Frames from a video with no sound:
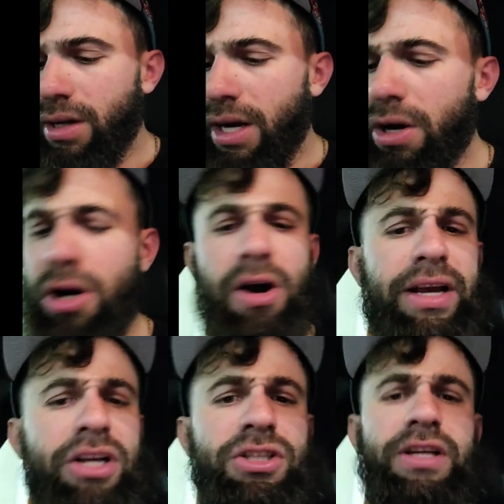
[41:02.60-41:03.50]
don't know, I
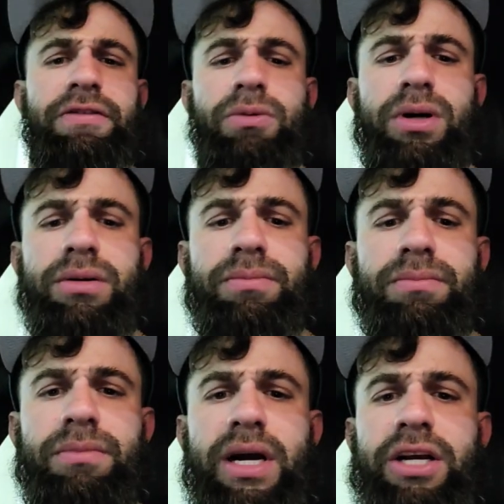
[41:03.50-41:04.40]
used
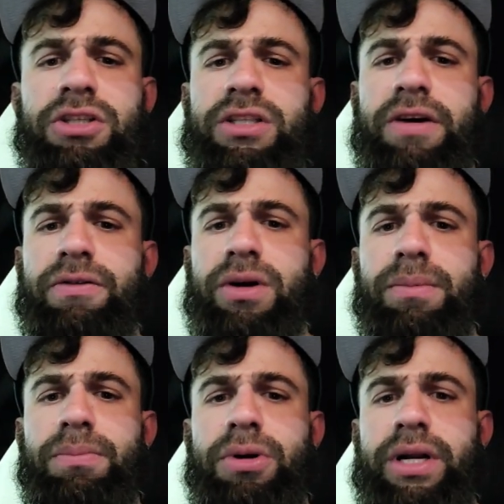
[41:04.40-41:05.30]

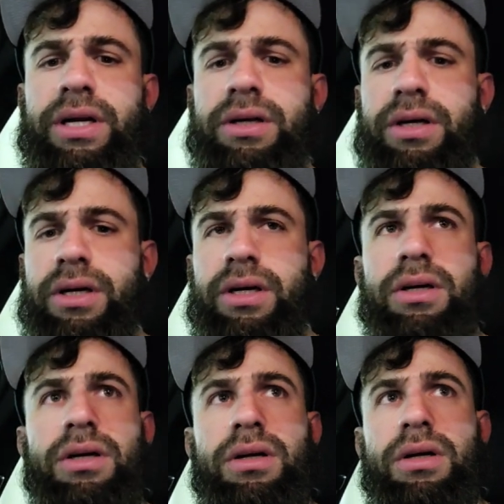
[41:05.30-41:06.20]
everyone pretty good.
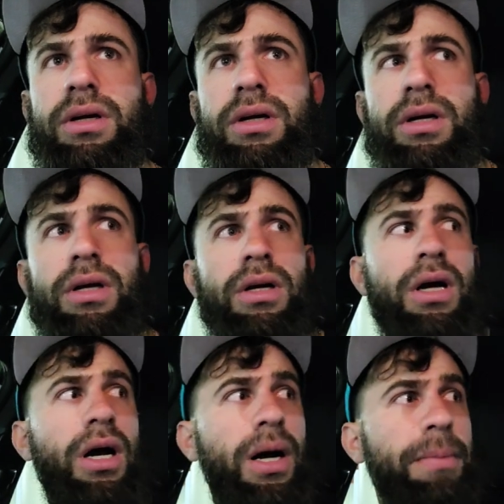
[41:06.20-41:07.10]

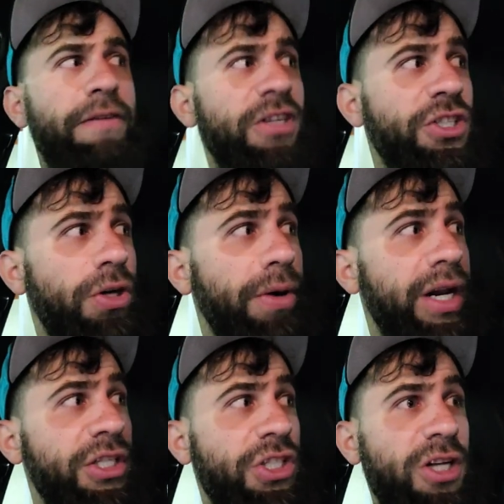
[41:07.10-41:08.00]
Even
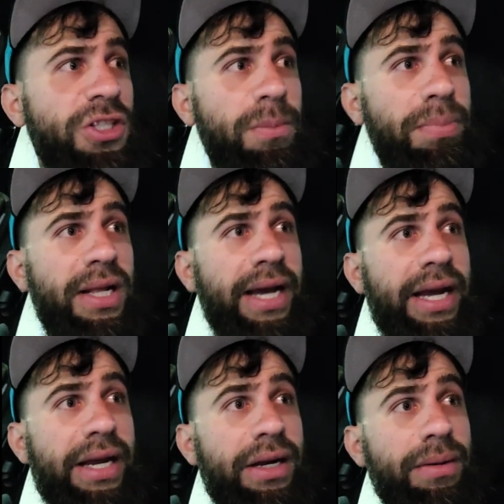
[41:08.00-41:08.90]
Serena saw some
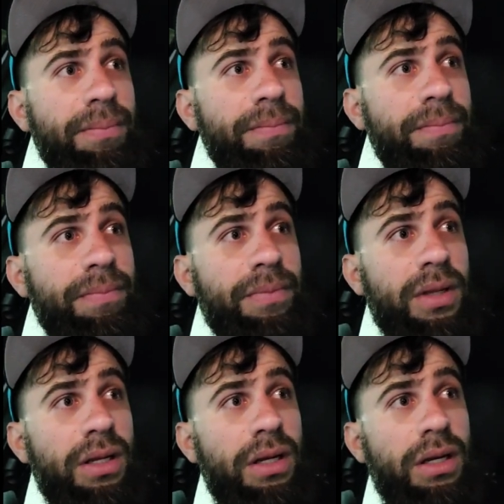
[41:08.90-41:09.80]
play.
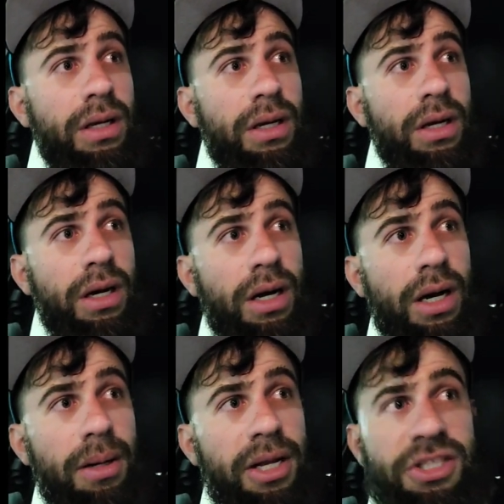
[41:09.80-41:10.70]

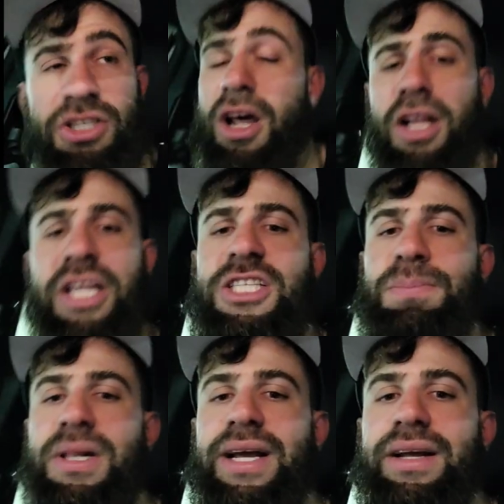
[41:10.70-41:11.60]
It saw the
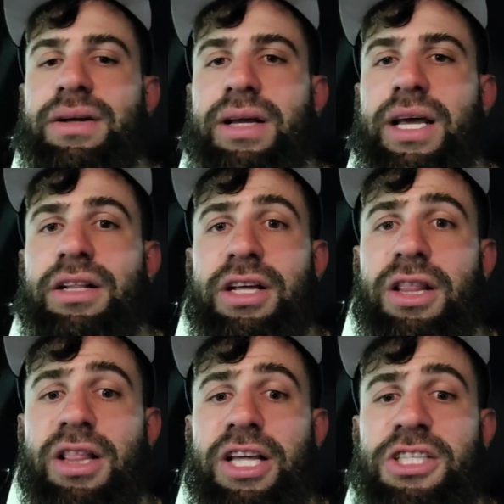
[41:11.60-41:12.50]
least play. It did
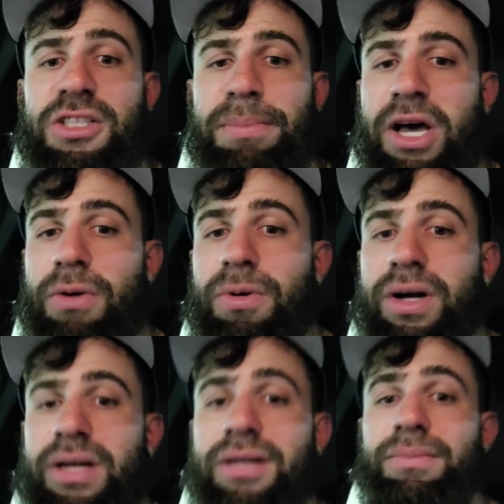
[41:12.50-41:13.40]
the least amount of
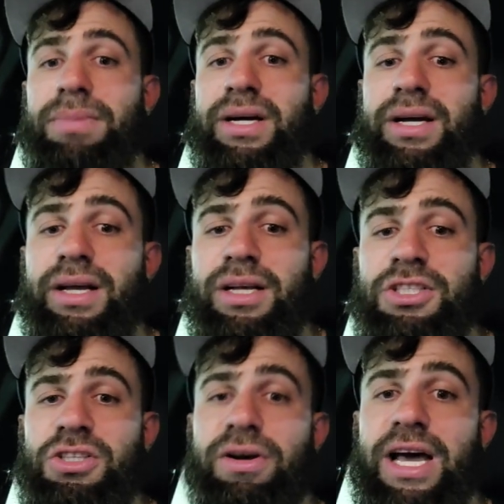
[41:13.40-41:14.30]
work, but it
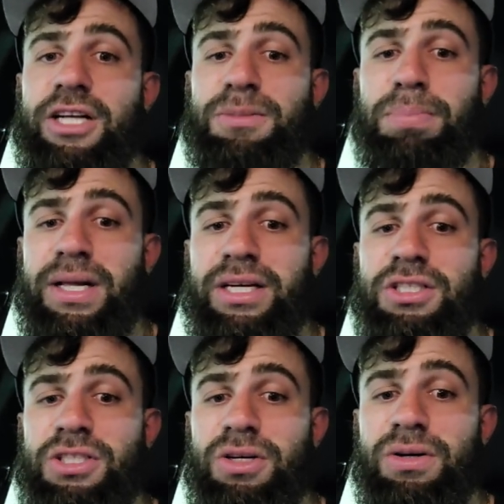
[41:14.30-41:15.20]
still had its place.
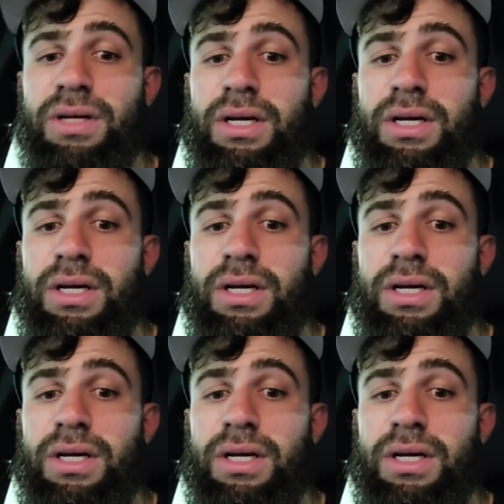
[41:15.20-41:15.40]
So,